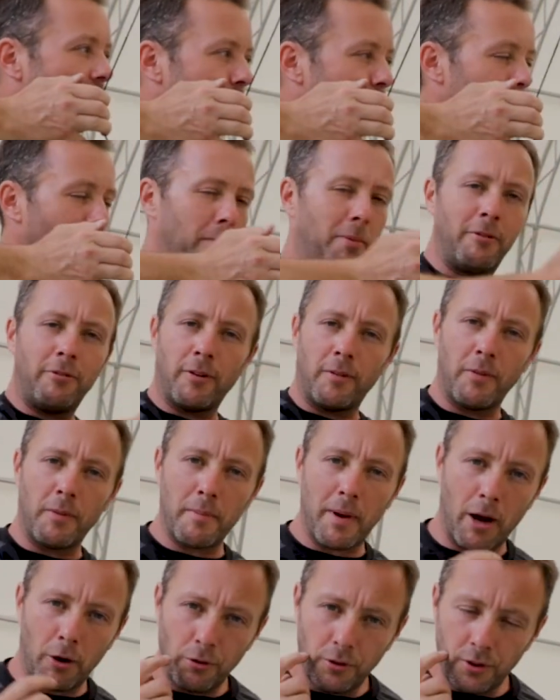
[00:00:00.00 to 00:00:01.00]
maybe from the
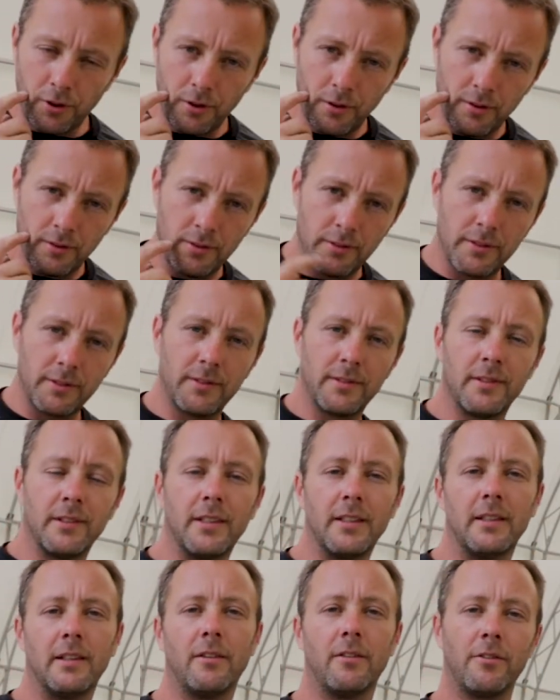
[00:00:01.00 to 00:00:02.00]
mouth,
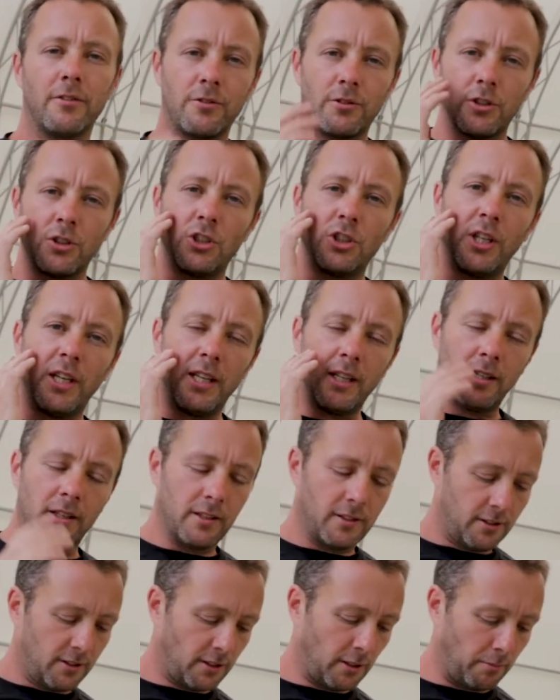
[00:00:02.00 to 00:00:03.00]
the cheek,
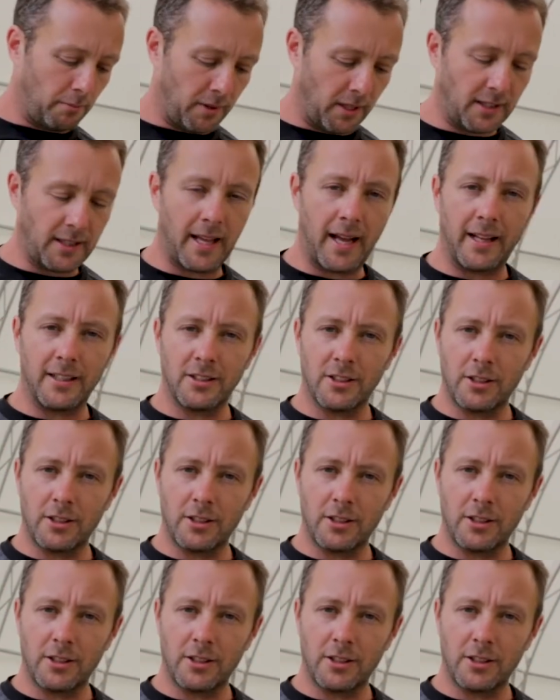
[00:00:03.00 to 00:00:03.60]
something like that,